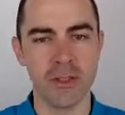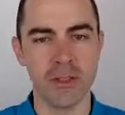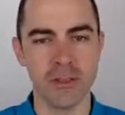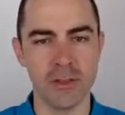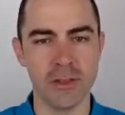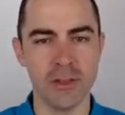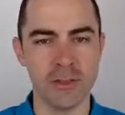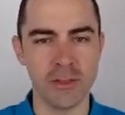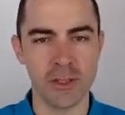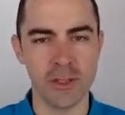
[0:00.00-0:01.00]
There is little
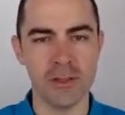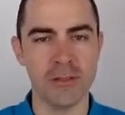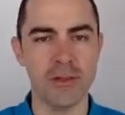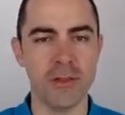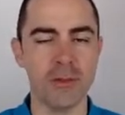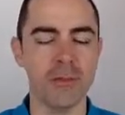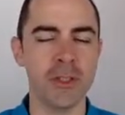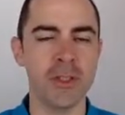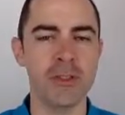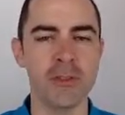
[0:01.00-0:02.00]
change in
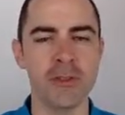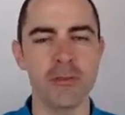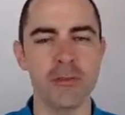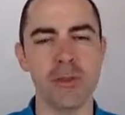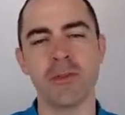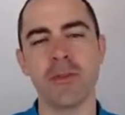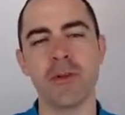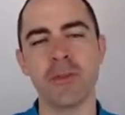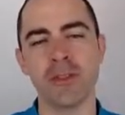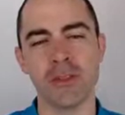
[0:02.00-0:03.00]
illumination, so most of the
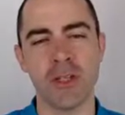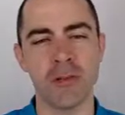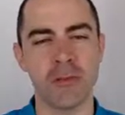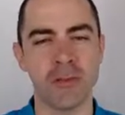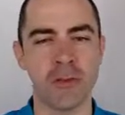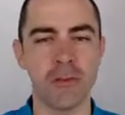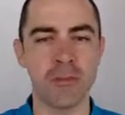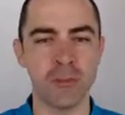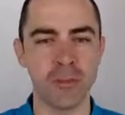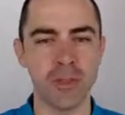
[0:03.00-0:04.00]
objects come from
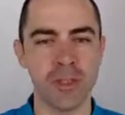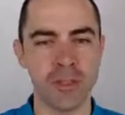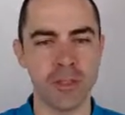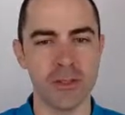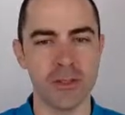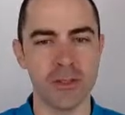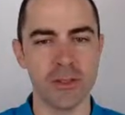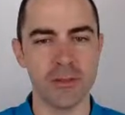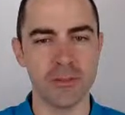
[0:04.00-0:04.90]
moving edges in the scene,